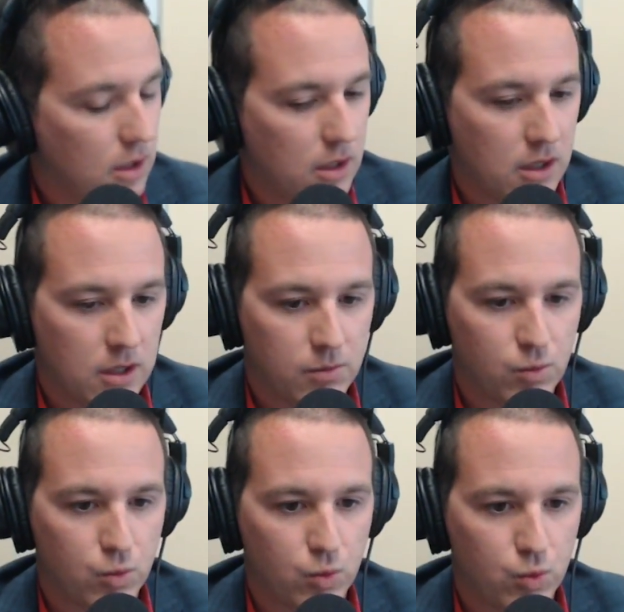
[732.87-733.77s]

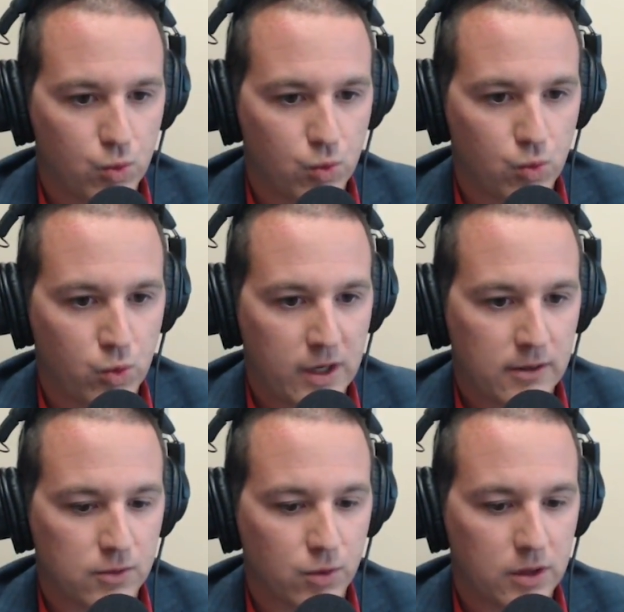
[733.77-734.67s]
When I
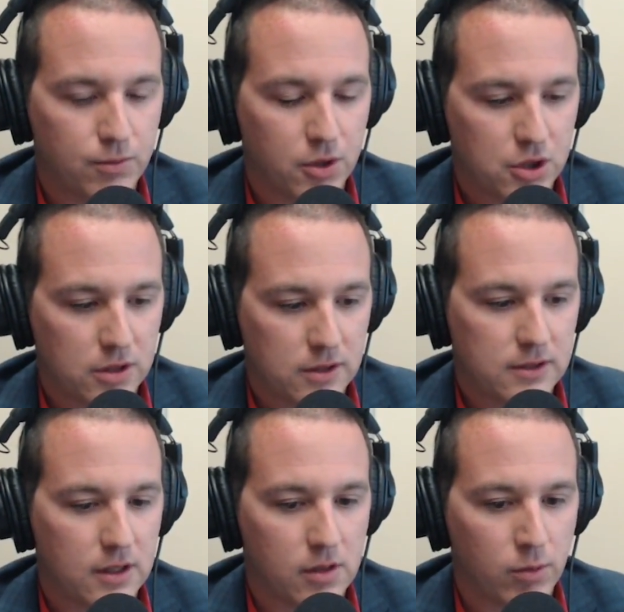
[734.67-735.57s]
was really pushing the
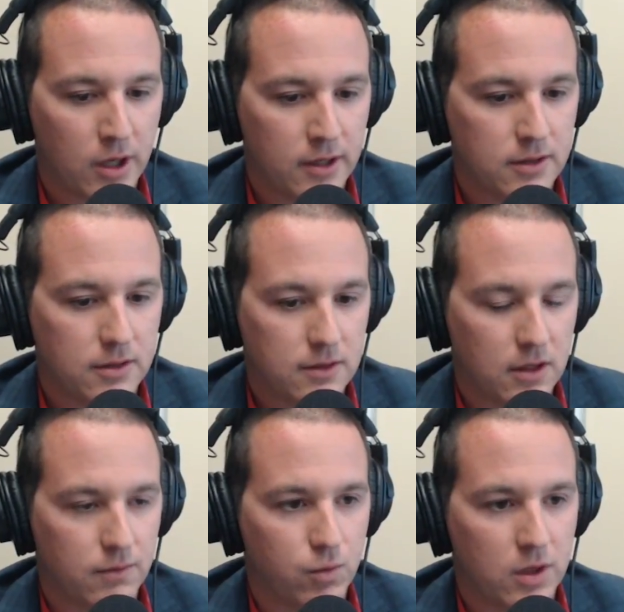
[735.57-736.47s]
study abroad
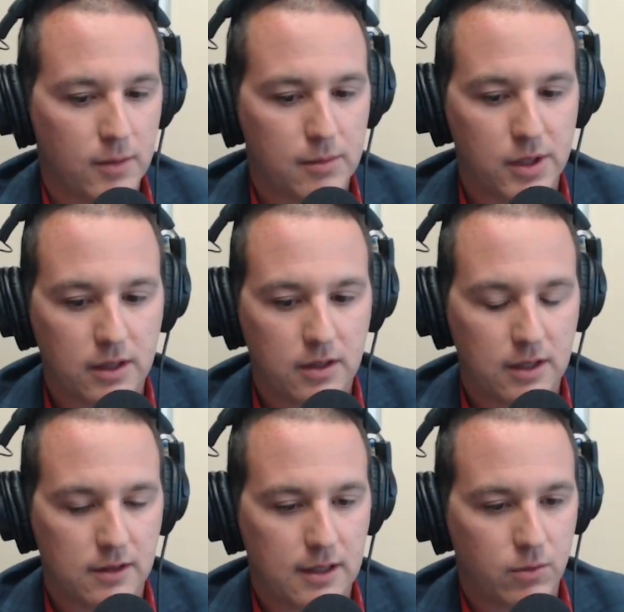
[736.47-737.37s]
stuff, one of my big
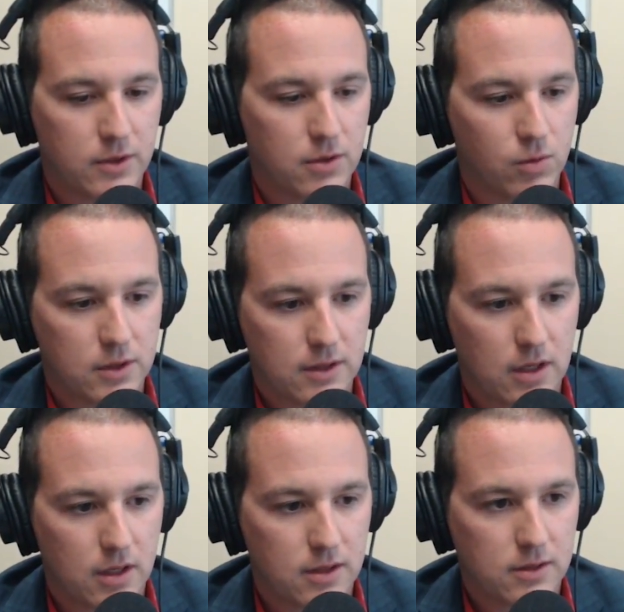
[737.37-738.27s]
things I went to was
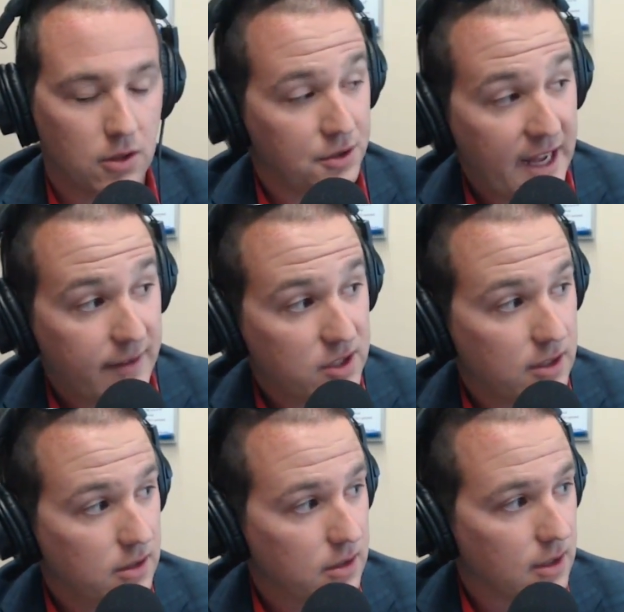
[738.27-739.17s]
it's called
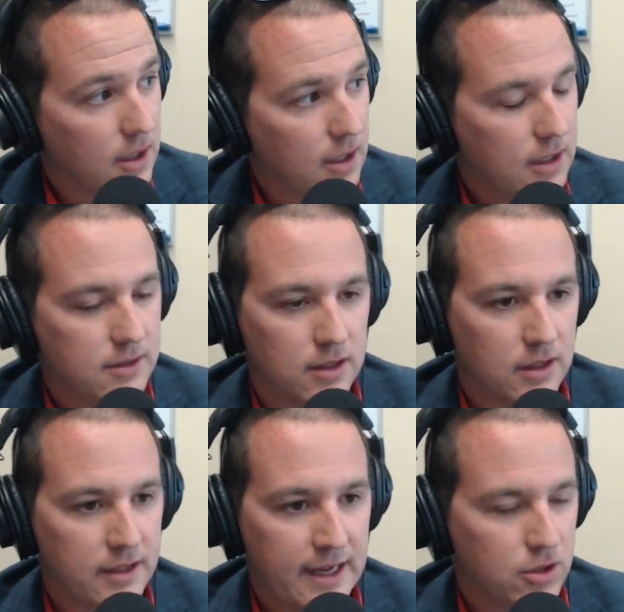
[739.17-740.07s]
NAFSA. It's the
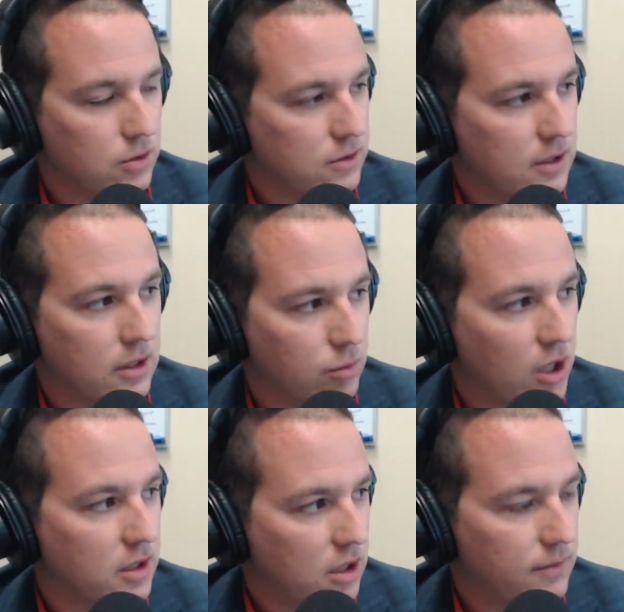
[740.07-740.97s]
National Study
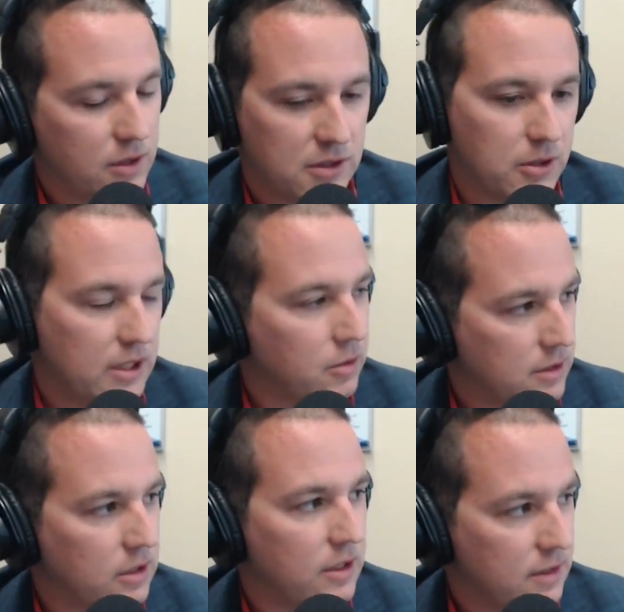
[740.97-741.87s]
Abroad Conference. It was
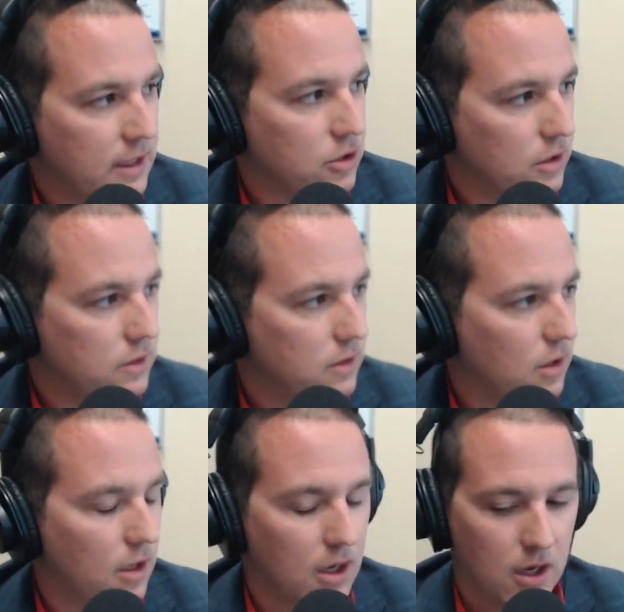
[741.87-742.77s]
in Los Angeles.
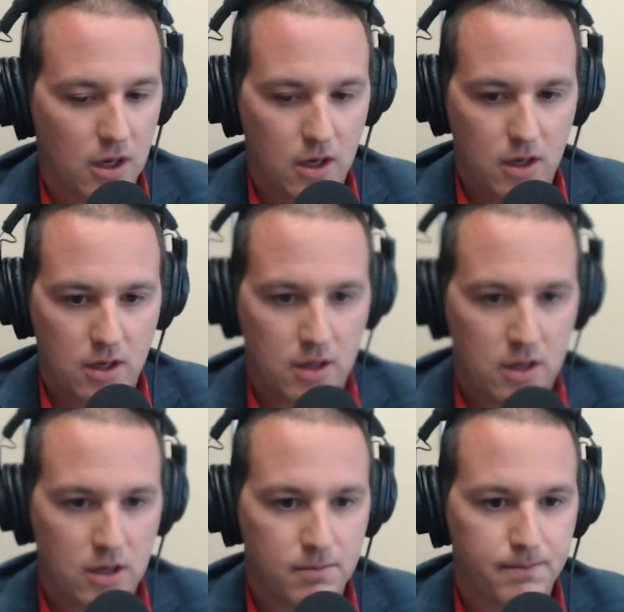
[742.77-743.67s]

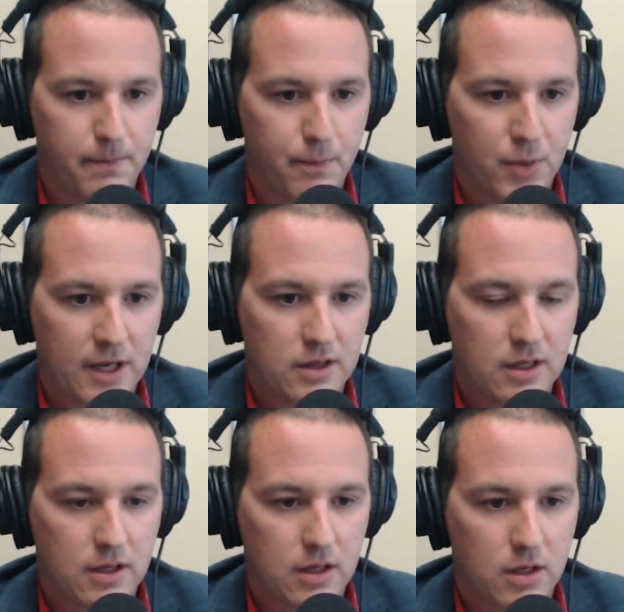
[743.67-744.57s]
But I
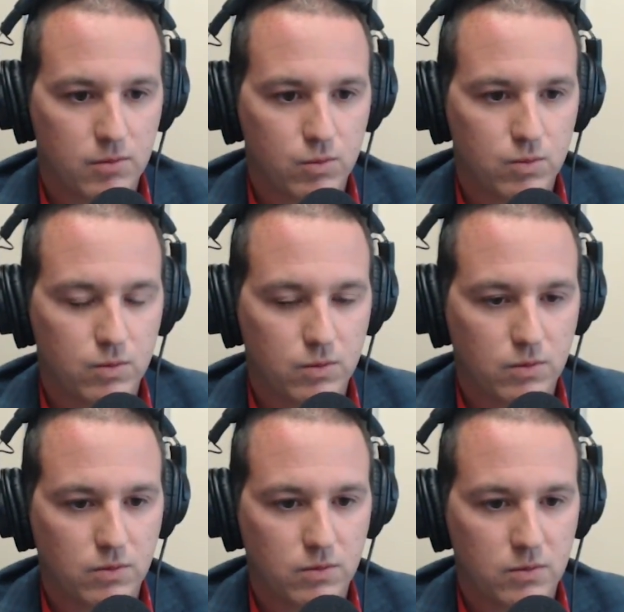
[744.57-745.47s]
think, I
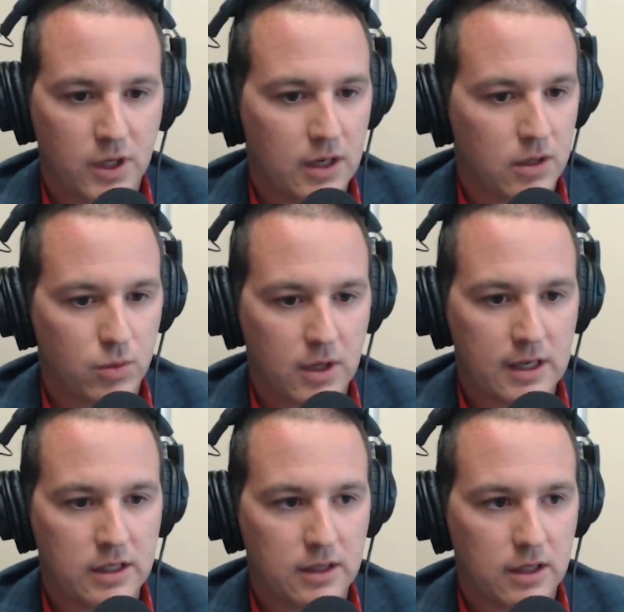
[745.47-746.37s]

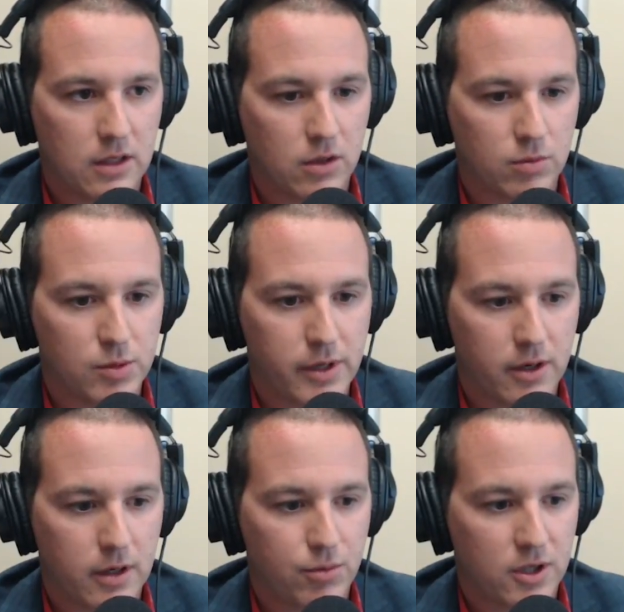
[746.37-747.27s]
need to get a little bit
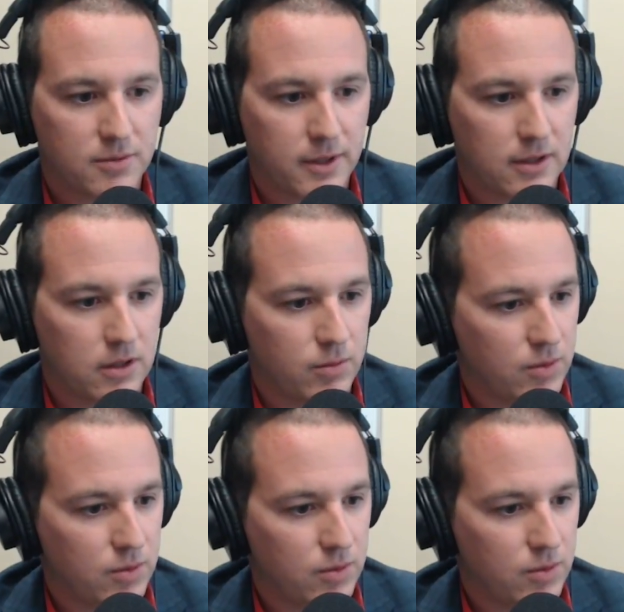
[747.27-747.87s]
better at prospecting, to be